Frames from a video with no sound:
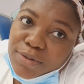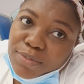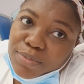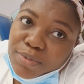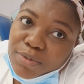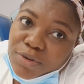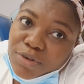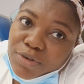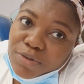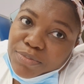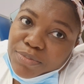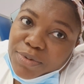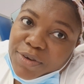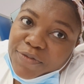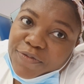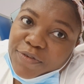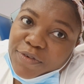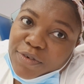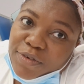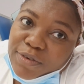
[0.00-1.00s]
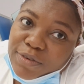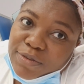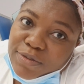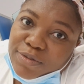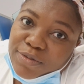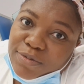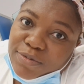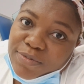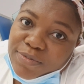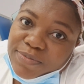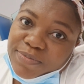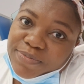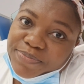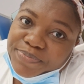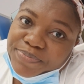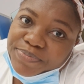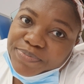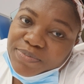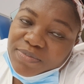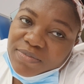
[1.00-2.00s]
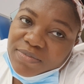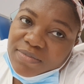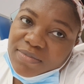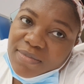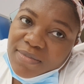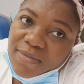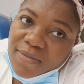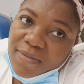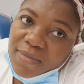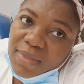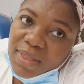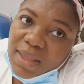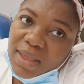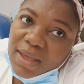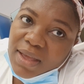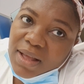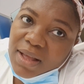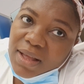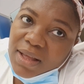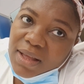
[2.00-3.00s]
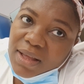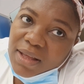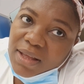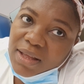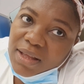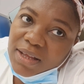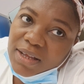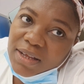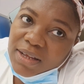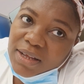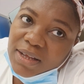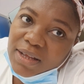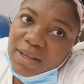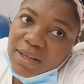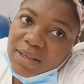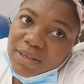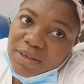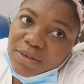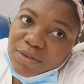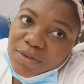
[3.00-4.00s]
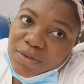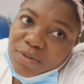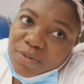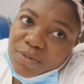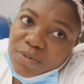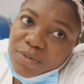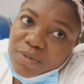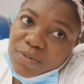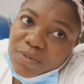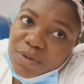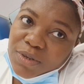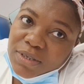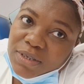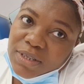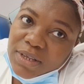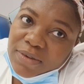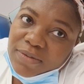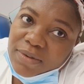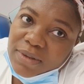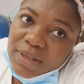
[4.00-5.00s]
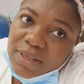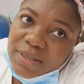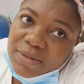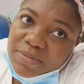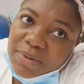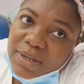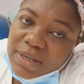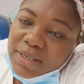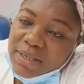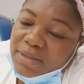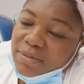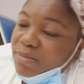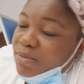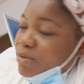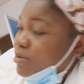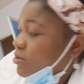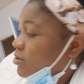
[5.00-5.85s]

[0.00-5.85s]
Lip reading: People should pray for us. So I don't know what the devil is planning,